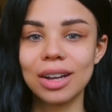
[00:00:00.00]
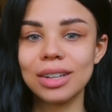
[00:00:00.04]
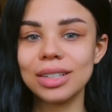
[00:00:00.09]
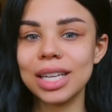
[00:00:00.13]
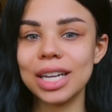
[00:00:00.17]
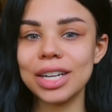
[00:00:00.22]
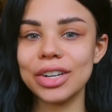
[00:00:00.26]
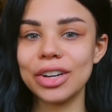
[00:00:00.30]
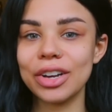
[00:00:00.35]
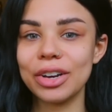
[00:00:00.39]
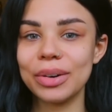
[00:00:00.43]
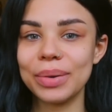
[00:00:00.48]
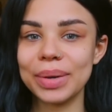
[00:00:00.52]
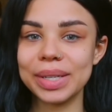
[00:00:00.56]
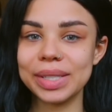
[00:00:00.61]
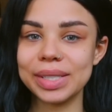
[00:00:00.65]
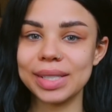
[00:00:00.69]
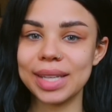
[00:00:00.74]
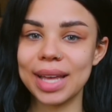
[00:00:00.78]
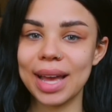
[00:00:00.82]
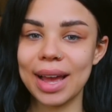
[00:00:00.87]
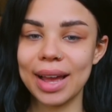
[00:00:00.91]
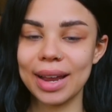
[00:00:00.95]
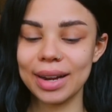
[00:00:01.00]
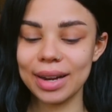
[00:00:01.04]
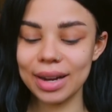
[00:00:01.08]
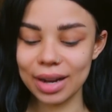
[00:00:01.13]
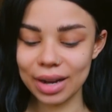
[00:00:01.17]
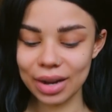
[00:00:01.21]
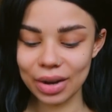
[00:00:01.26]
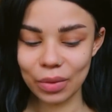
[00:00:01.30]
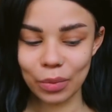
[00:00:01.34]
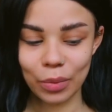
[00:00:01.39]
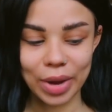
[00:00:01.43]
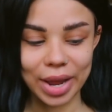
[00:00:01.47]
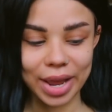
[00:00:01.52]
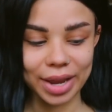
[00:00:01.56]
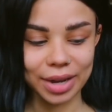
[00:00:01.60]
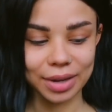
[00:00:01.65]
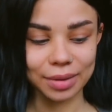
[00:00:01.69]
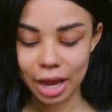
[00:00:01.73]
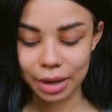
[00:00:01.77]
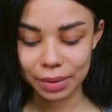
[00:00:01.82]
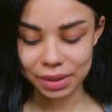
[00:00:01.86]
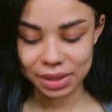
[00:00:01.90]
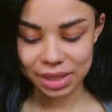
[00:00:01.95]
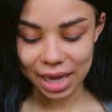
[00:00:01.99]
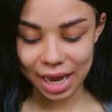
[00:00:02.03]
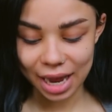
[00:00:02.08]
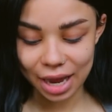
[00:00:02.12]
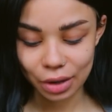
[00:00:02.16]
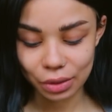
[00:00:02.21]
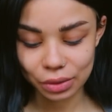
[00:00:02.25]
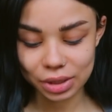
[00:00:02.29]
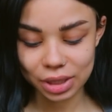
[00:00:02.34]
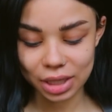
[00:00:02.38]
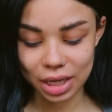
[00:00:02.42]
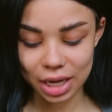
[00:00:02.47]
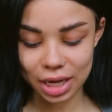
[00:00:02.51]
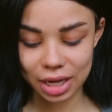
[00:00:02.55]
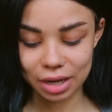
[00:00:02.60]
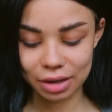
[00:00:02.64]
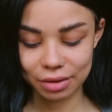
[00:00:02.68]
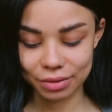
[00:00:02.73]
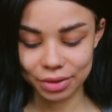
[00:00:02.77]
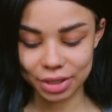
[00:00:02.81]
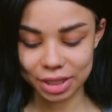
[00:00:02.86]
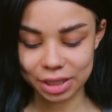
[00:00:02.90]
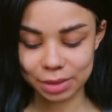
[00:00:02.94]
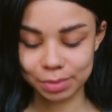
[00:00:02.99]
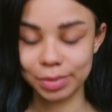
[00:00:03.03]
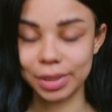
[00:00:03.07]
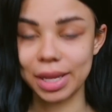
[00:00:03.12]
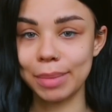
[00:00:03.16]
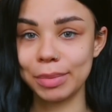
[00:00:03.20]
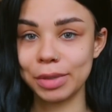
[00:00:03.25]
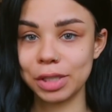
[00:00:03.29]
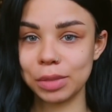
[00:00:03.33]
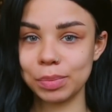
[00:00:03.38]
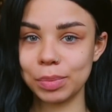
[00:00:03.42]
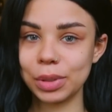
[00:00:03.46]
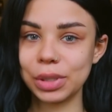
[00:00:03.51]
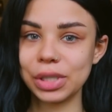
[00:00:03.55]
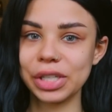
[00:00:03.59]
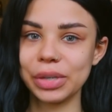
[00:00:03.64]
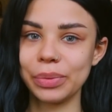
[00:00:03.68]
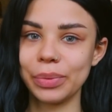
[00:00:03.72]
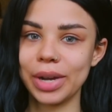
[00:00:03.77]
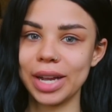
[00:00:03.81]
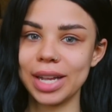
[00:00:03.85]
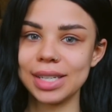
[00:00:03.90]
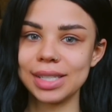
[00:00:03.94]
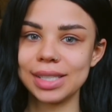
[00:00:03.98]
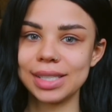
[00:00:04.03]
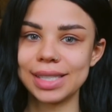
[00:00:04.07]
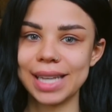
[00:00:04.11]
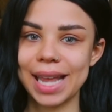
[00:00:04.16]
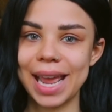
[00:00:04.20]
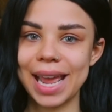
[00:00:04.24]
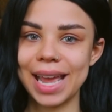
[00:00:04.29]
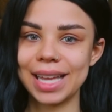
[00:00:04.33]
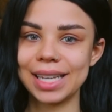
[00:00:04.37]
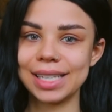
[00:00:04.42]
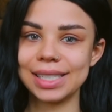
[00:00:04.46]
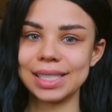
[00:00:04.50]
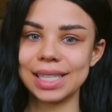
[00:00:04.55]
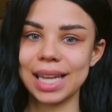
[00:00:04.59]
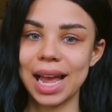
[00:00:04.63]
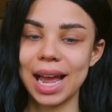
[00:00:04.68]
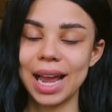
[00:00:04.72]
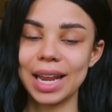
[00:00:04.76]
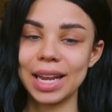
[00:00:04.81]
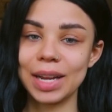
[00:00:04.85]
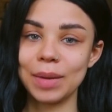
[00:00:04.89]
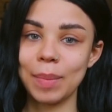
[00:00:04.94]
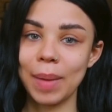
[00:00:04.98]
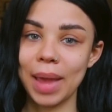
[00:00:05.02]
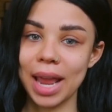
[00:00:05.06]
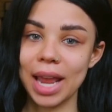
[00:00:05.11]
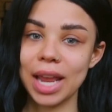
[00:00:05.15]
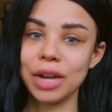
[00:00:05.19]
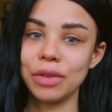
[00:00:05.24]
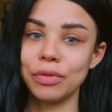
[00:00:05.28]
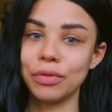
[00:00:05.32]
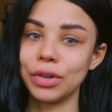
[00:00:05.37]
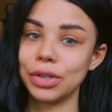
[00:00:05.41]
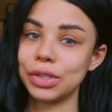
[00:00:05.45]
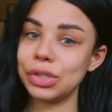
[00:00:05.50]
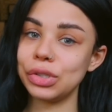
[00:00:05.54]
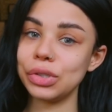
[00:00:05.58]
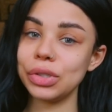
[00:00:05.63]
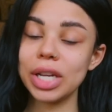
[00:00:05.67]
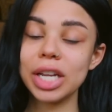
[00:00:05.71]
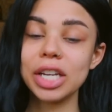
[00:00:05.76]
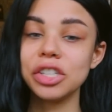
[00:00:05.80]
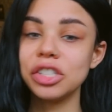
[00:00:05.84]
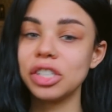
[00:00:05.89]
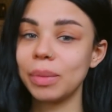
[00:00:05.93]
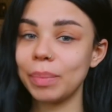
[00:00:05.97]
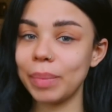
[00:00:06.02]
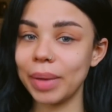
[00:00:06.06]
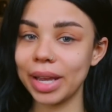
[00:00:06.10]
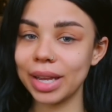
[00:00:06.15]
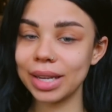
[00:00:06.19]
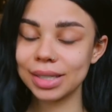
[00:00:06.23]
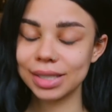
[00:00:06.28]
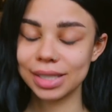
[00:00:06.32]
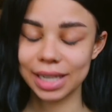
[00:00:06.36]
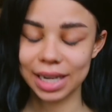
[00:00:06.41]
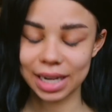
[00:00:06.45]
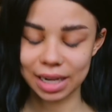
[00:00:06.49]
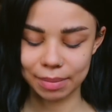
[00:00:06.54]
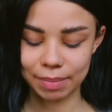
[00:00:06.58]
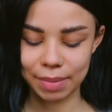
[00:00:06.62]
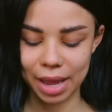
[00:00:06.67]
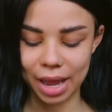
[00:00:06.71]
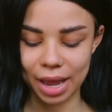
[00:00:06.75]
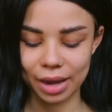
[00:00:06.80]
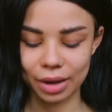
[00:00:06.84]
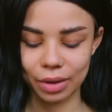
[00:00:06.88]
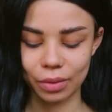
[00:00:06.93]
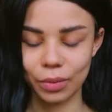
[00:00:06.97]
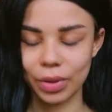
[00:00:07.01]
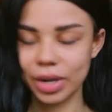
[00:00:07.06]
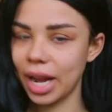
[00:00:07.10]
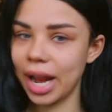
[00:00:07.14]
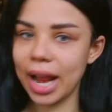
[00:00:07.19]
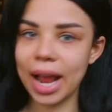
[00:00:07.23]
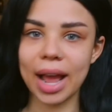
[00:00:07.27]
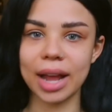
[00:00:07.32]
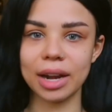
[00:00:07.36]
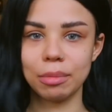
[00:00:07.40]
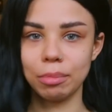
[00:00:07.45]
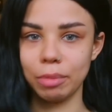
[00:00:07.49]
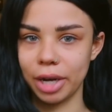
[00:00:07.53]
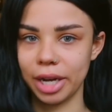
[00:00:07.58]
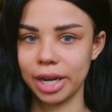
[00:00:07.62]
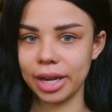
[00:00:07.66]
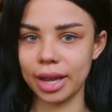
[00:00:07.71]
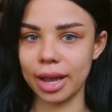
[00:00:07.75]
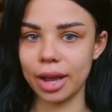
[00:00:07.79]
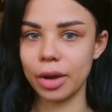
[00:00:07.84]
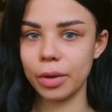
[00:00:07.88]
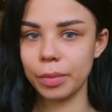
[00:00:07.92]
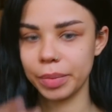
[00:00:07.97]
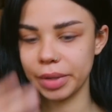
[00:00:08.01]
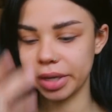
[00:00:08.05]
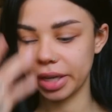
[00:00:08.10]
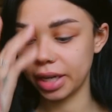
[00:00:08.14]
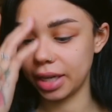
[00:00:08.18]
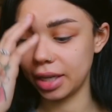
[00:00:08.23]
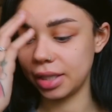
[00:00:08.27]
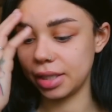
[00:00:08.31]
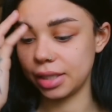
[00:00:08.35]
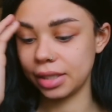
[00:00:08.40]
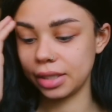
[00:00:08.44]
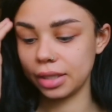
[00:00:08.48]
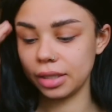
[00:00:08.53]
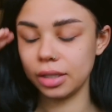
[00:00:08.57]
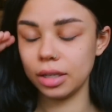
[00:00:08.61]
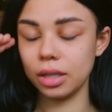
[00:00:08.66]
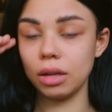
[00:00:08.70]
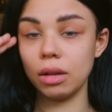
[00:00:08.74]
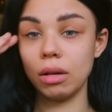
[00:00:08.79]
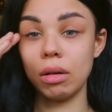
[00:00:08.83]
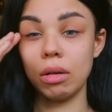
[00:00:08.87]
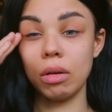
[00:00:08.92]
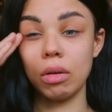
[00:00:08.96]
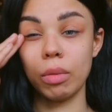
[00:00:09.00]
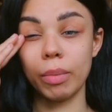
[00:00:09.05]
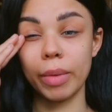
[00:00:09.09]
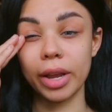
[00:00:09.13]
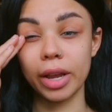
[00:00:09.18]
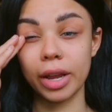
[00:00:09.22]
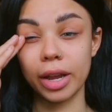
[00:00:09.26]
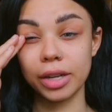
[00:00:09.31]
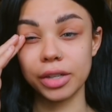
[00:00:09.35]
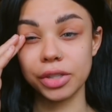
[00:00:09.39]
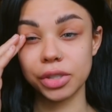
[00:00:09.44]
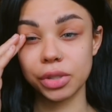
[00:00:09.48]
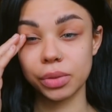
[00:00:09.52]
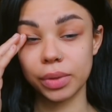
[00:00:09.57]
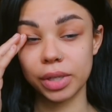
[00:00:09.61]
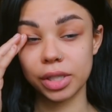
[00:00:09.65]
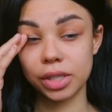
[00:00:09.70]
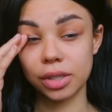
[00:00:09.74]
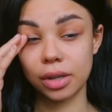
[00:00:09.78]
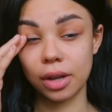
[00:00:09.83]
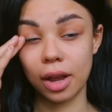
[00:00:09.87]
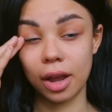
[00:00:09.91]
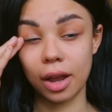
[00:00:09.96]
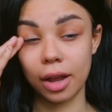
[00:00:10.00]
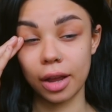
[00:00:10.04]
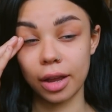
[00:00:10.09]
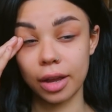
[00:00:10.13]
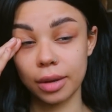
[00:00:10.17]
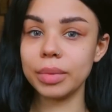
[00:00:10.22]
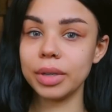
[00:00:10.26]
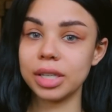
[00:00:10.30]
All I know is that when I was out of this Blemish Bully once, and I had paid for 2-day shipping to get it back when I had a breakout because, oh, my eye just twitched, hi.